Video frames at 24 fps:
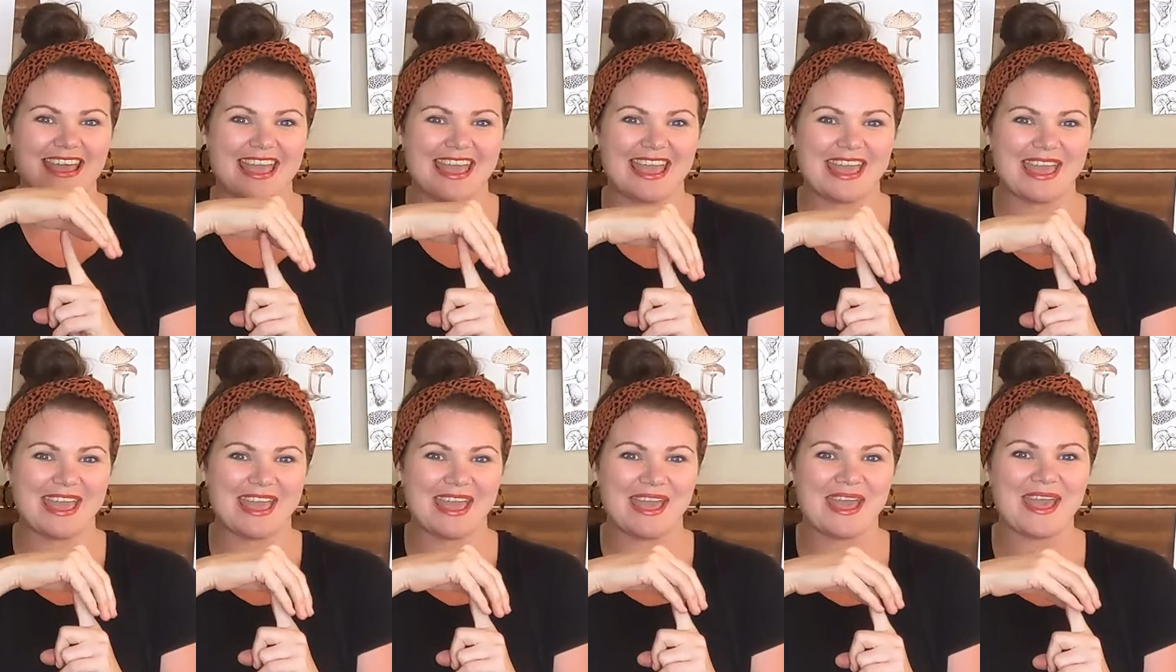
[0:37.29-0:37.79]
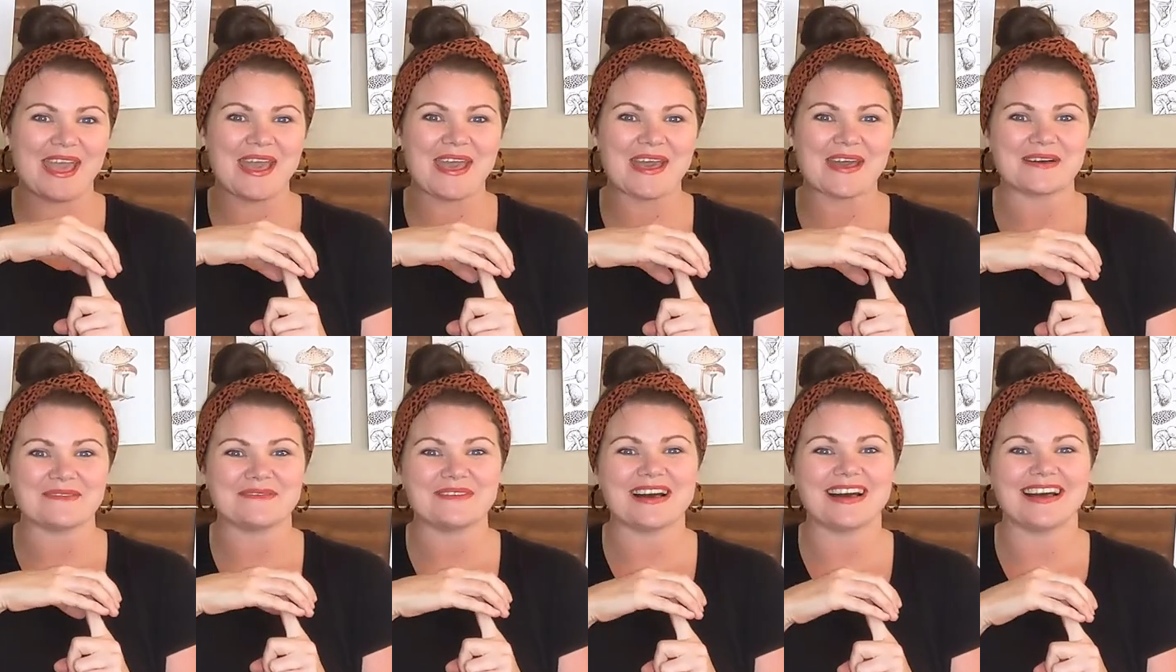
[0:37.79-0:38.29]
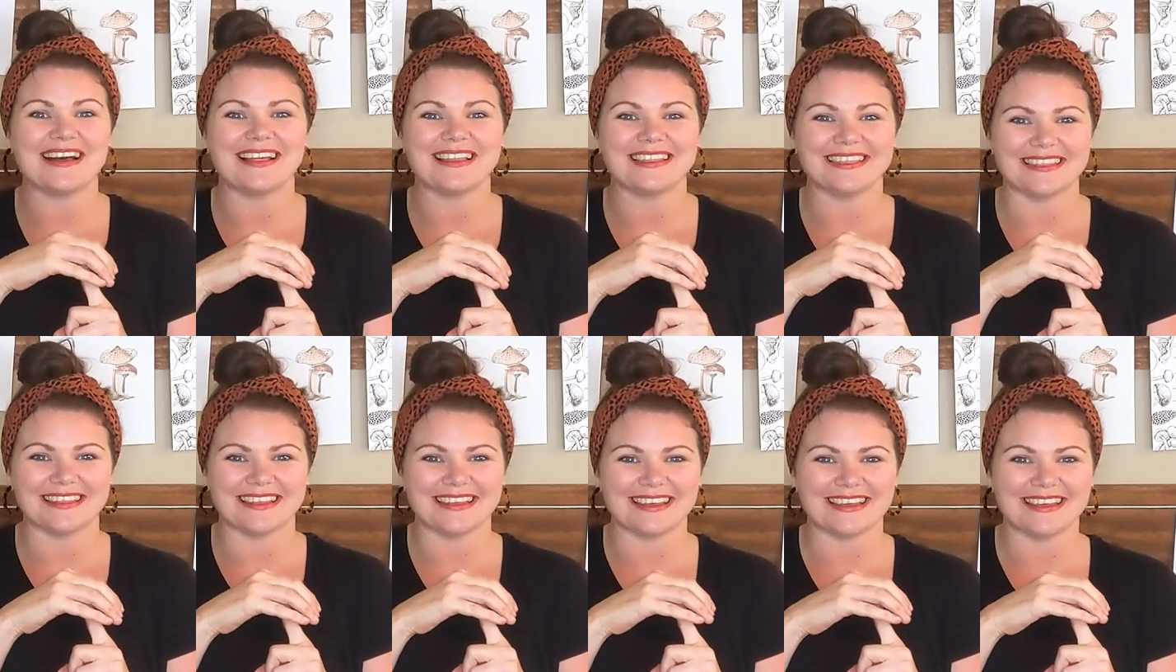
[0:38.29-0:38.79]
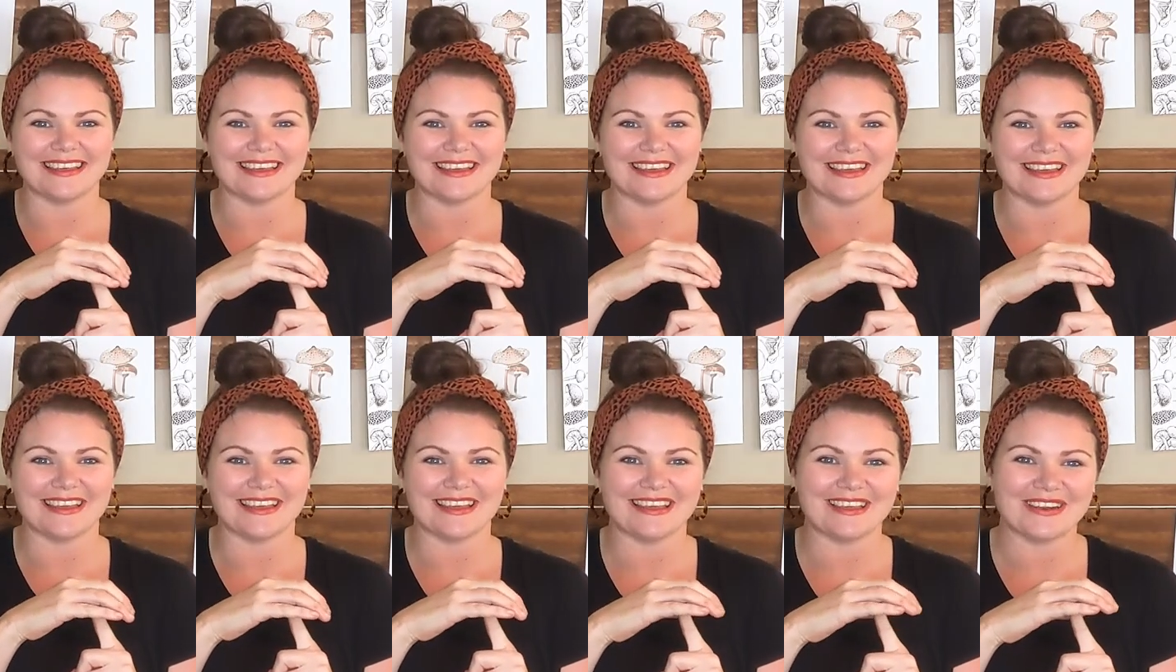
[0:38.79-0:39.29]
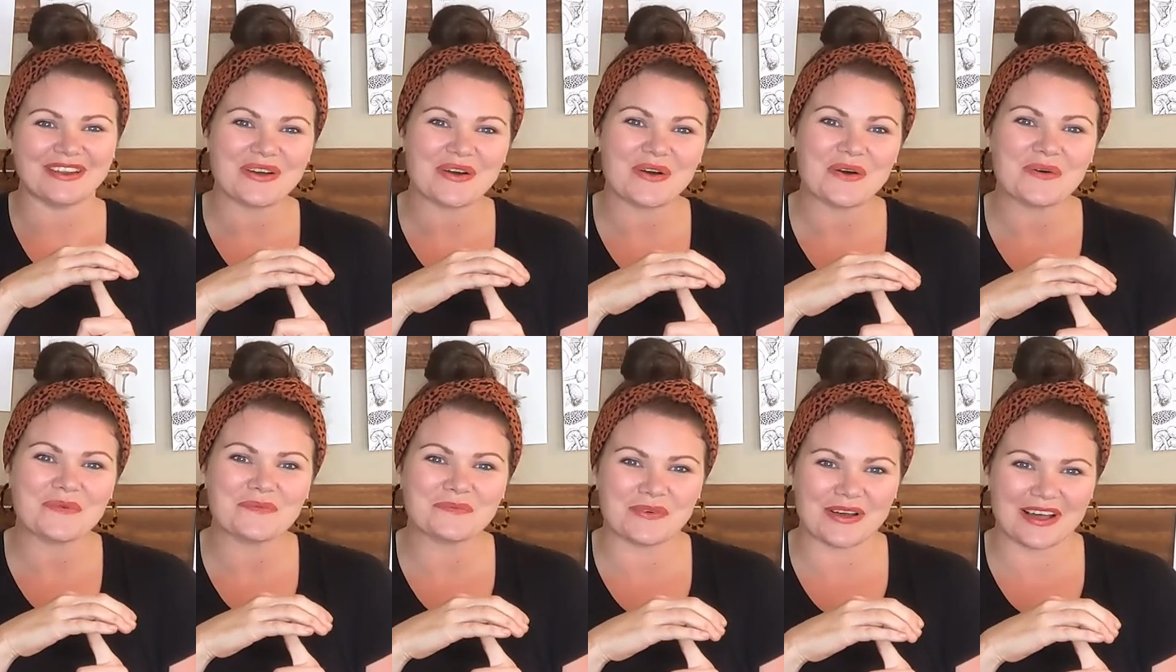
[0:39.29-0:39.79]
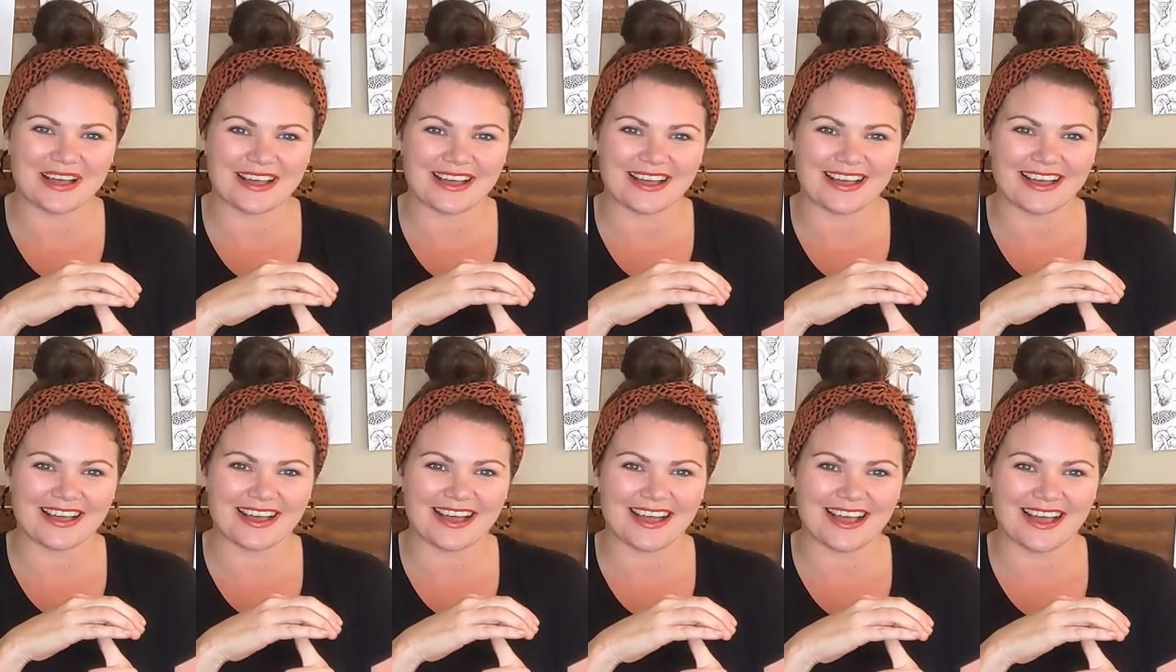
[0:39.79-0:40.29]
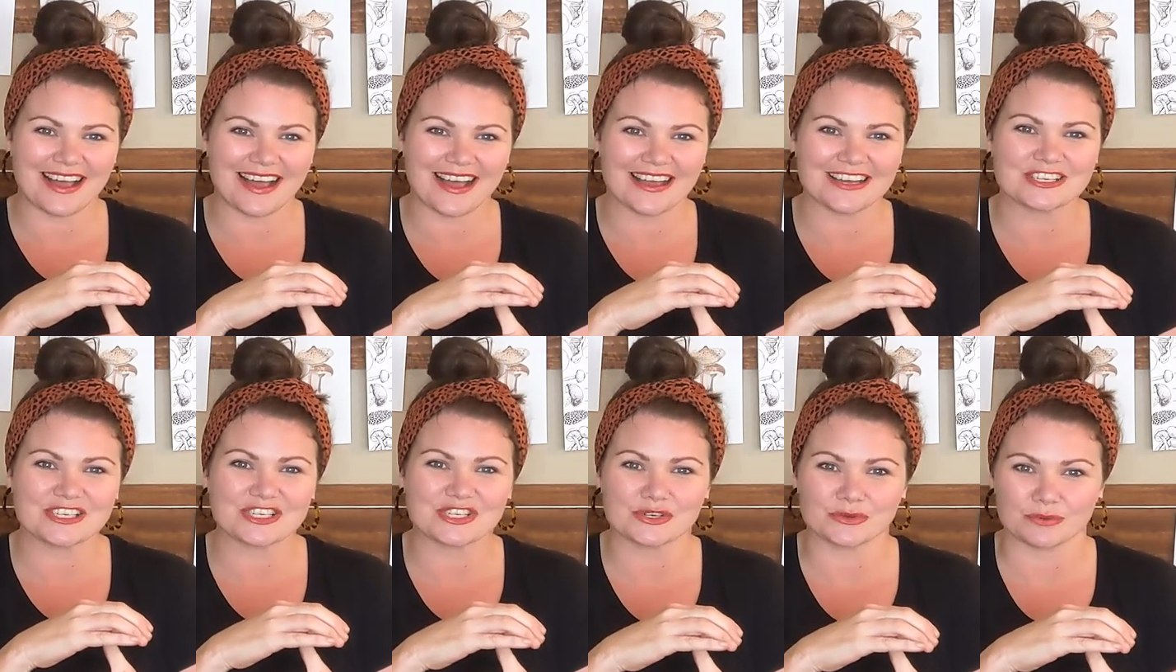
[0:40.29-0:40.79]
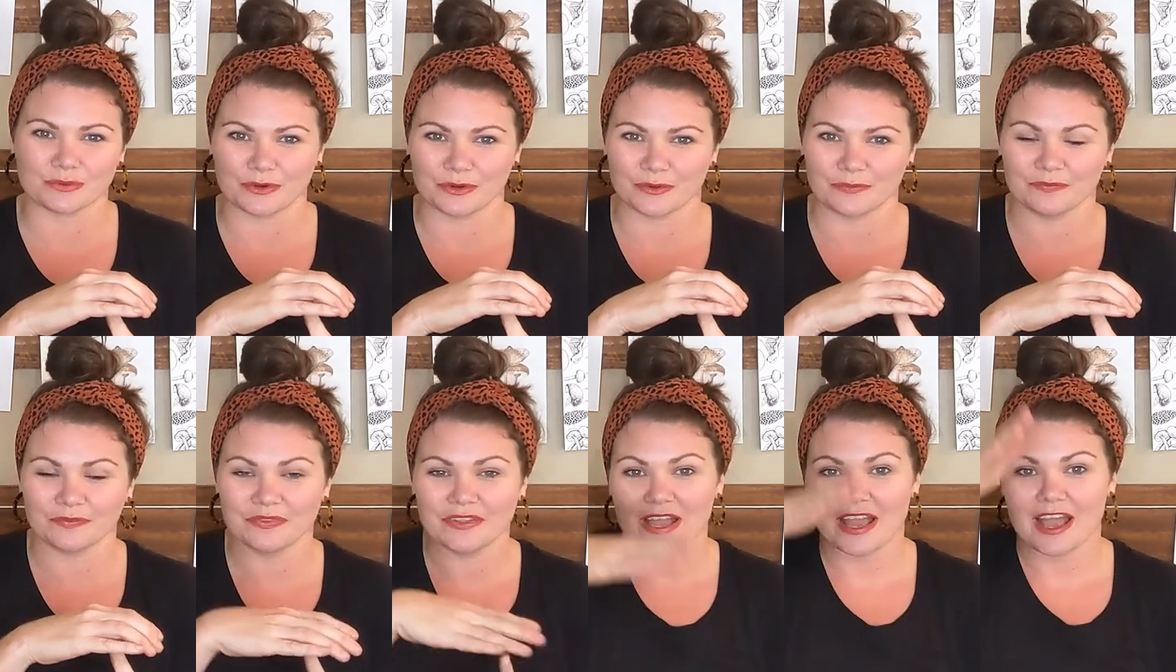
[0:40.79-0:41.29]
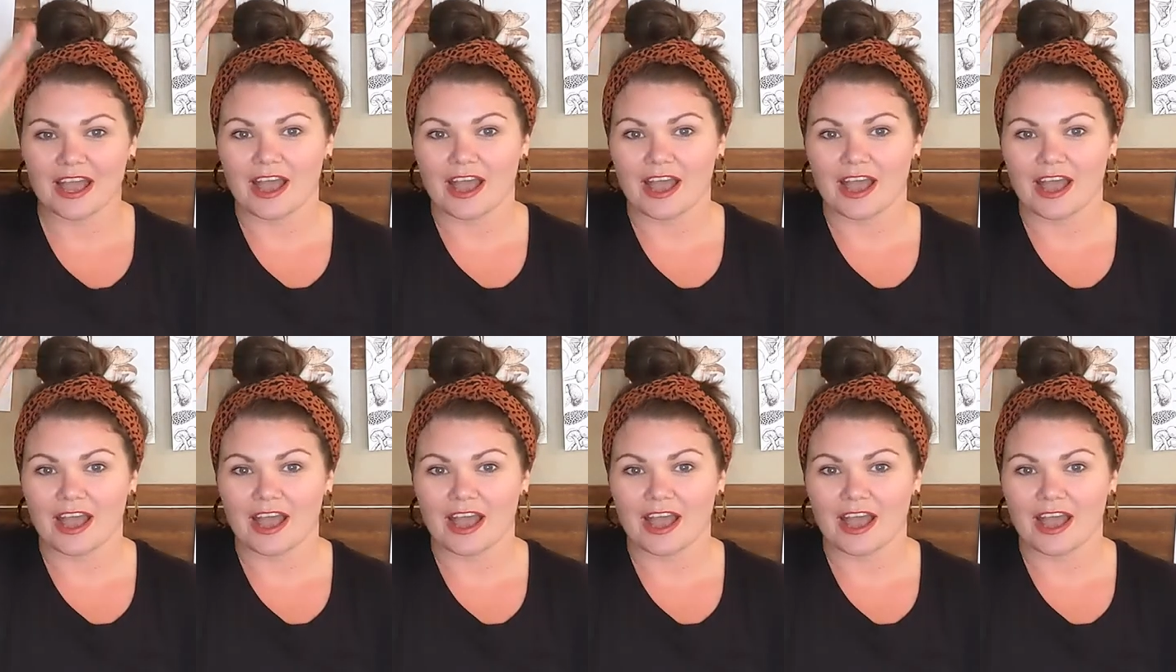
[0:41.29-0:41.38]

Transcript: am a little mushroom.